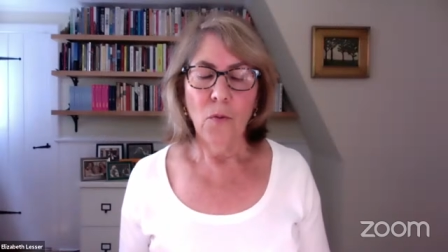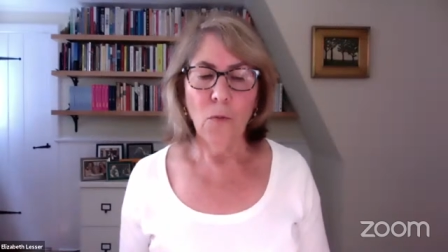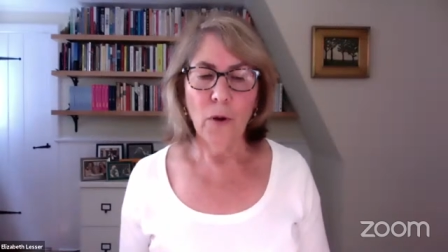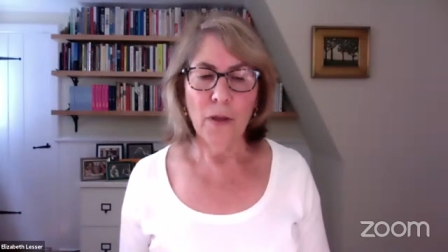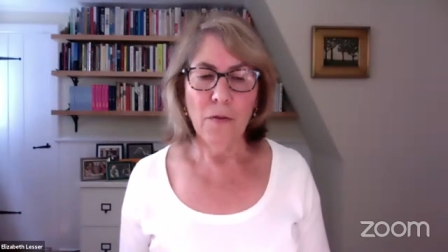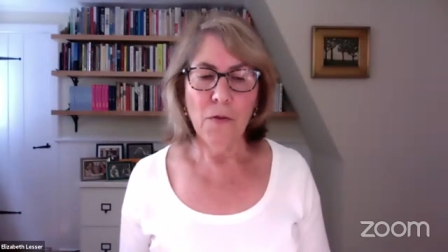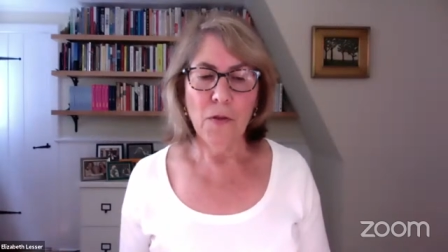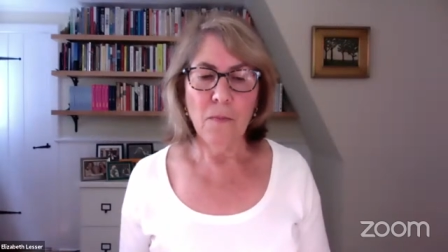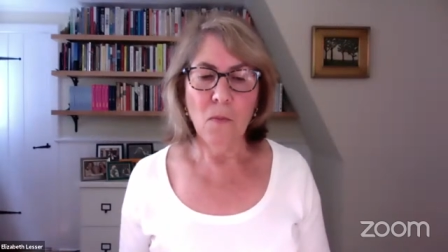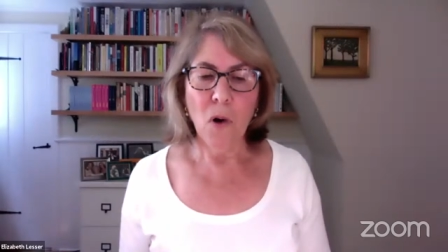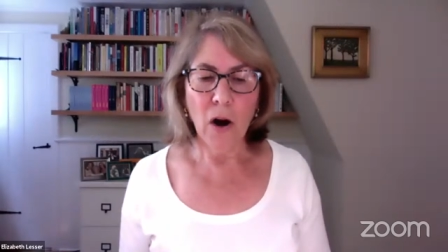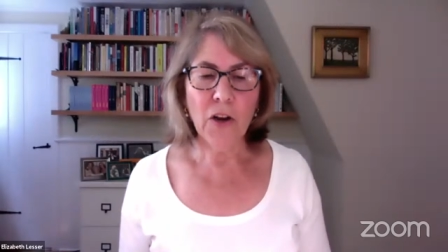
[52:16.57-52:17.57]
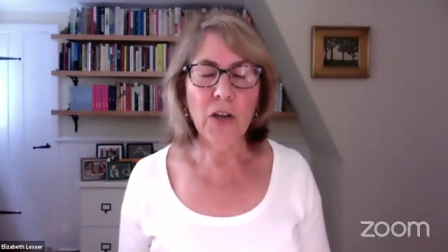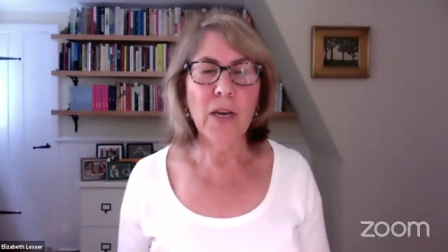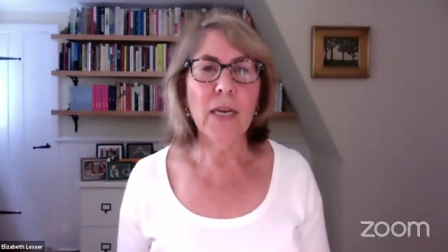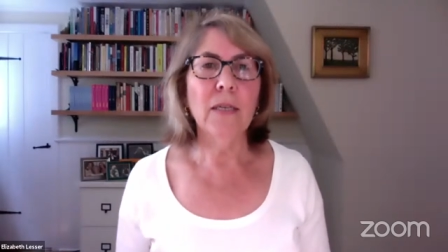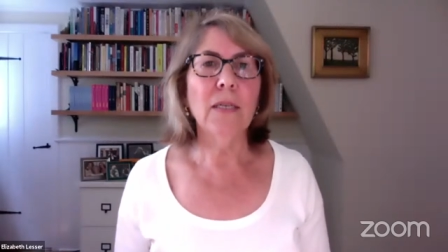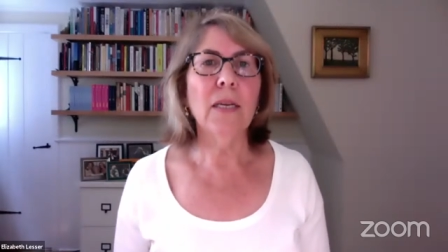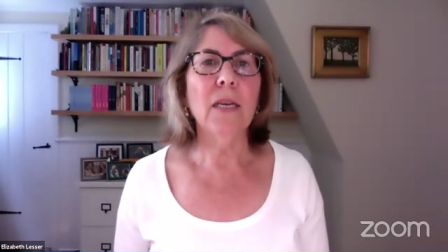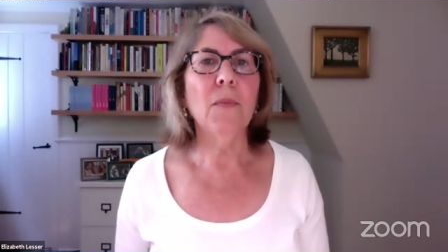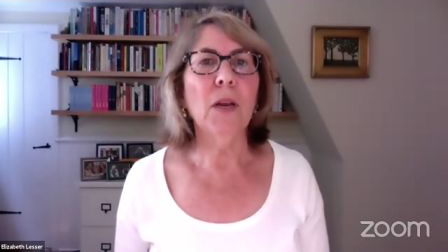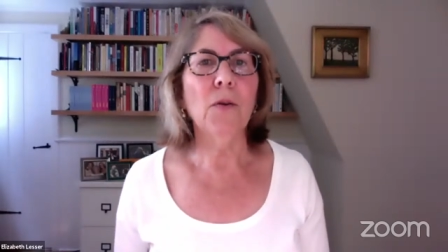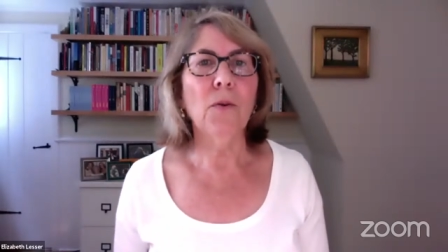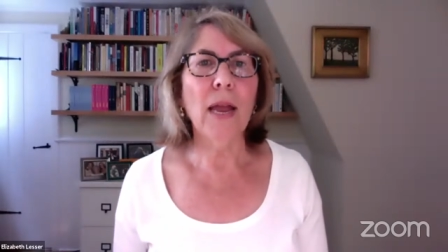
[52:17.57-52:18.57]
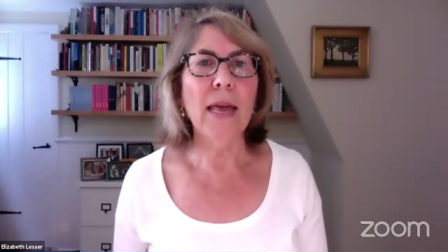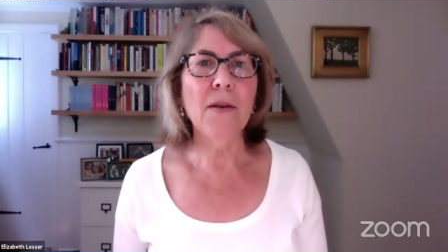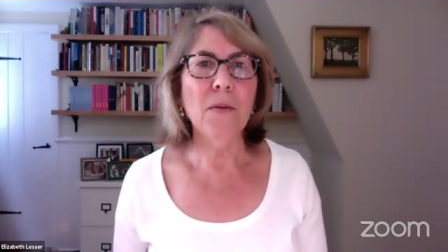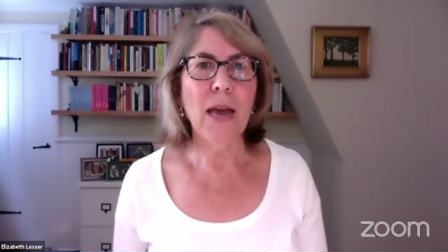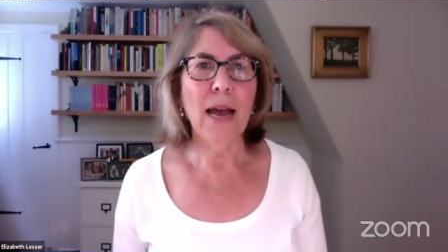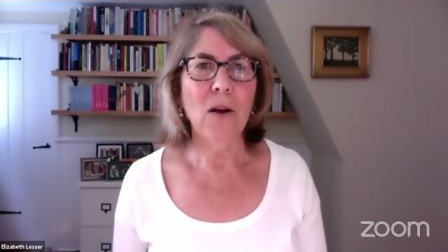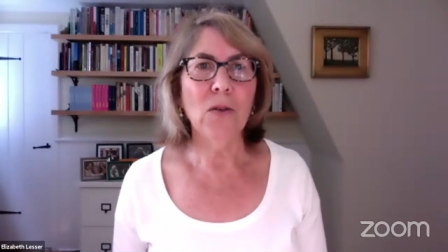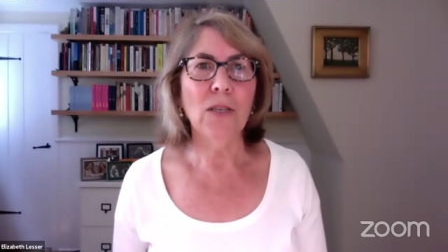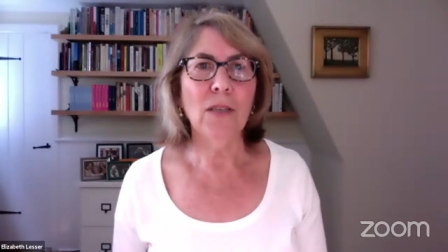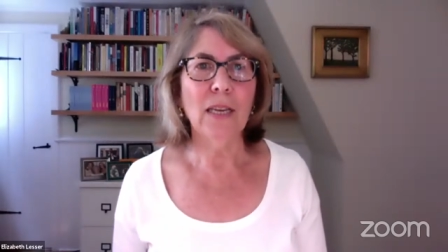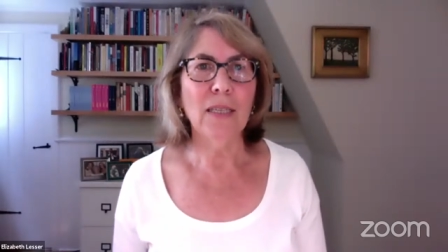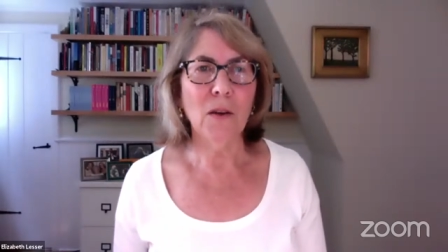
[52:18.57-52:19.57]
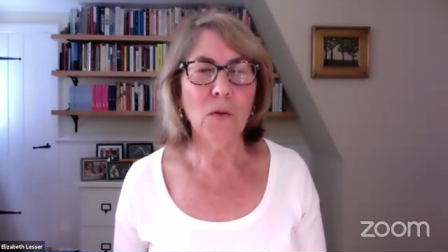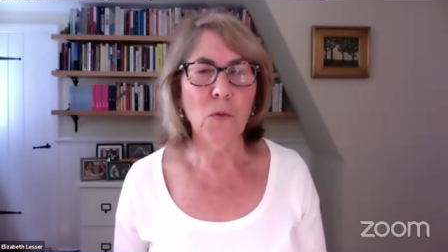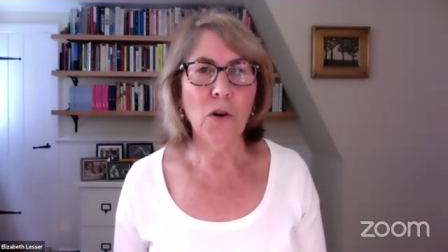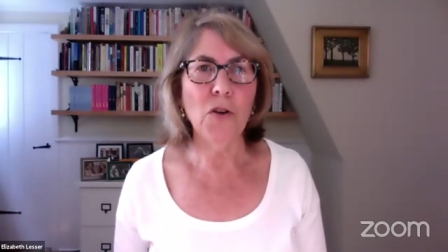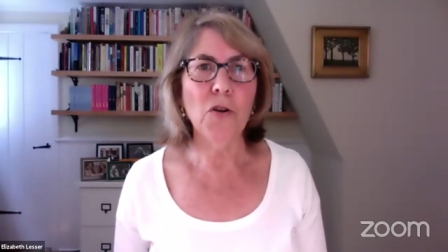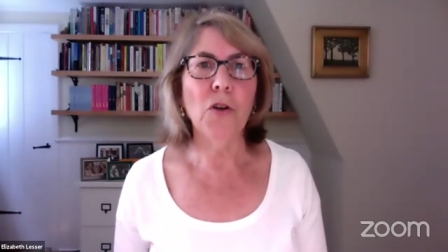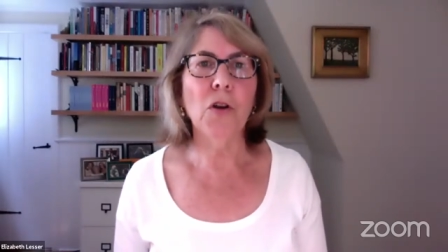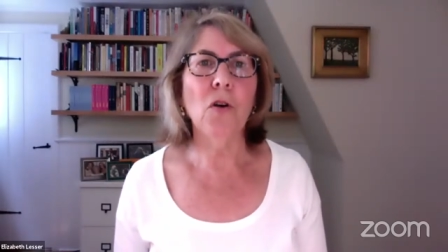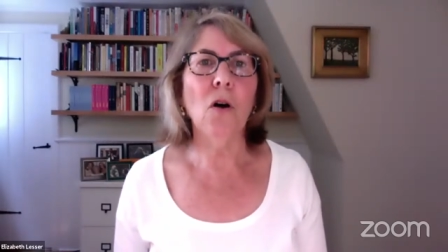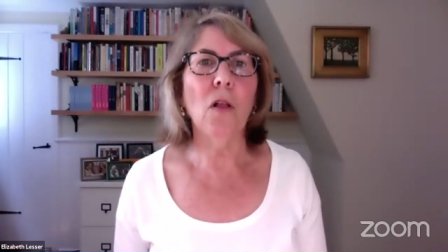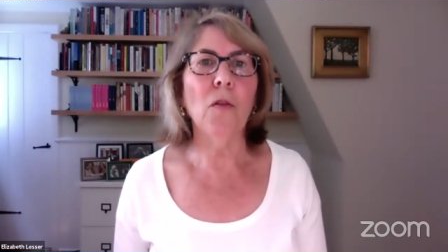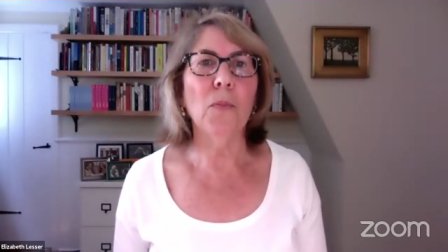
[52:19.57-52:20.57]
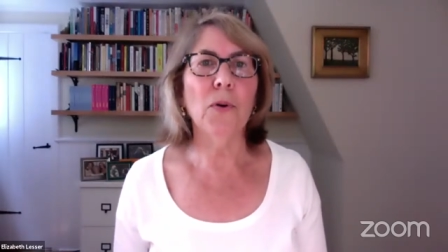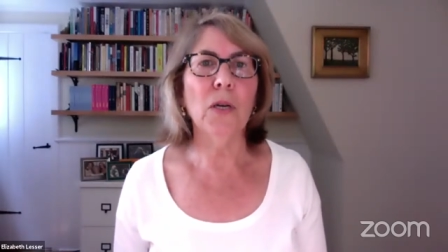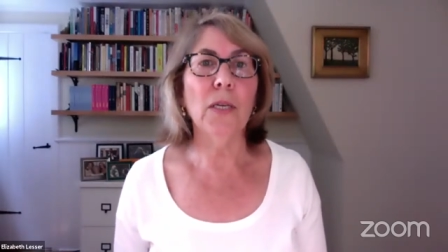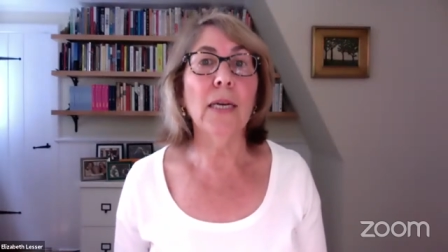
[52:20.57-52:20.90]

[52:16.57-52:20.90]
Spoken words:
with the marketing team at Random House, and they said, what are you going to call the book?